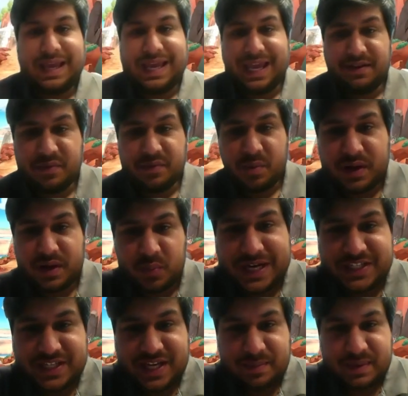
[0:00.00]
Hey everyone,
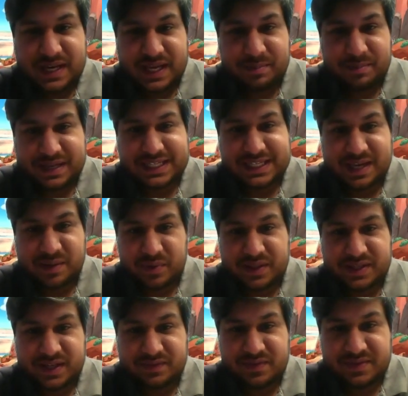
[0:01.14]
Waj Gaming here, back again with
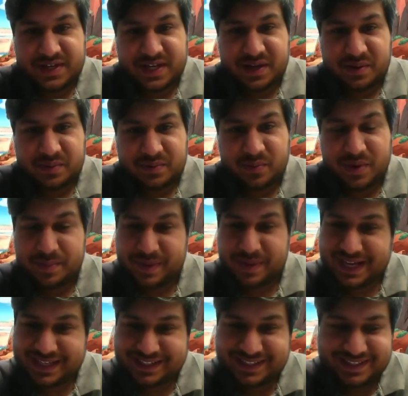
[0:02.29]
another video. We're
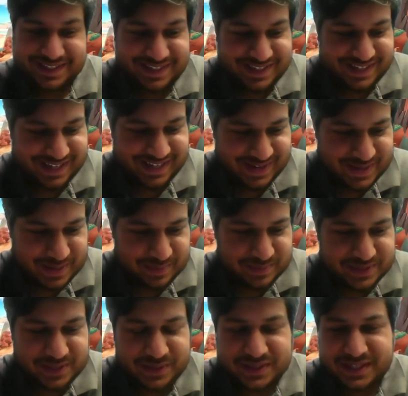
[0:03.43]
back.
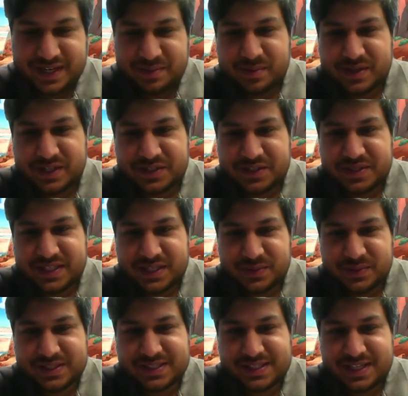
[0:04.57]
So today what we're going to do is a little
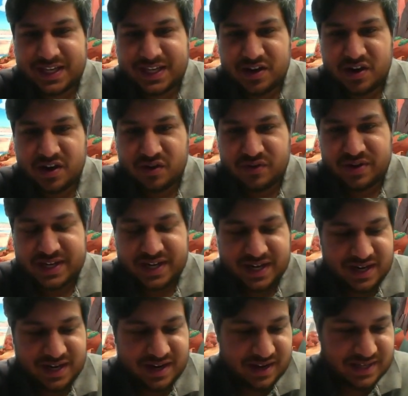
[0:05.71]
sync
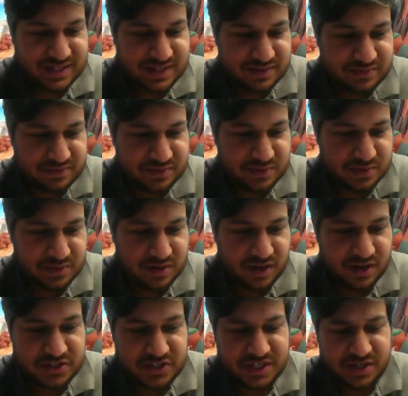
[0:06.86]
grid guide for
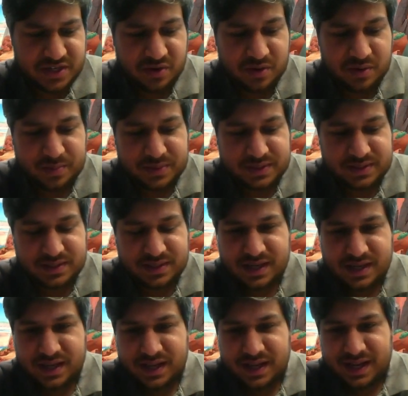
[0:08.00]
Archeops
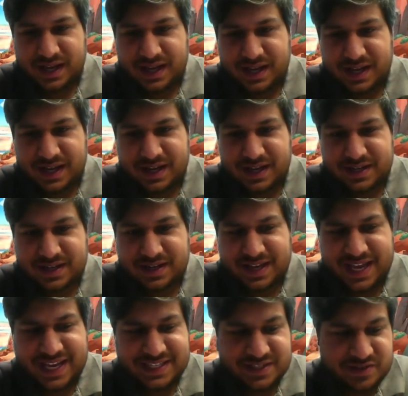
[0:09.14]
and
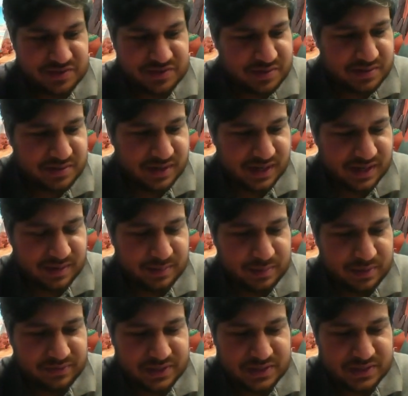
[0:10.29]
Excadrill.
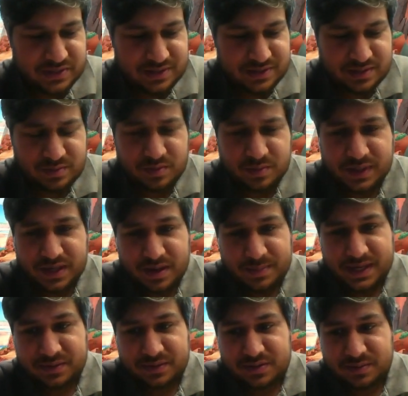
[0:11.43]
Both of those units will be
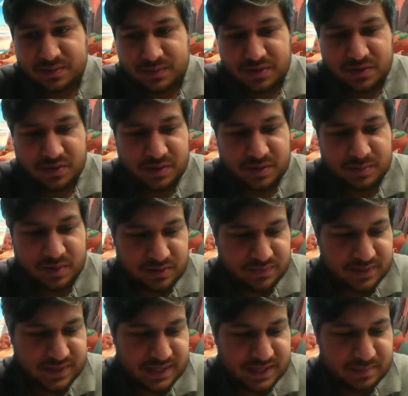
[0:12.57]
coming out tomorrow on a
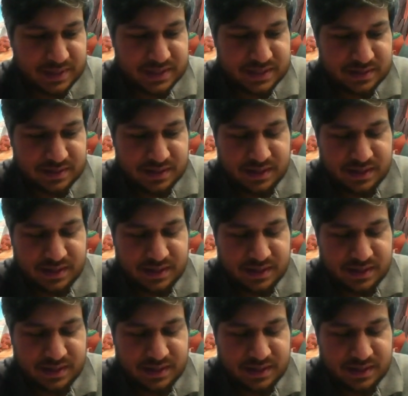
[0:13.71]
Pokefair banner,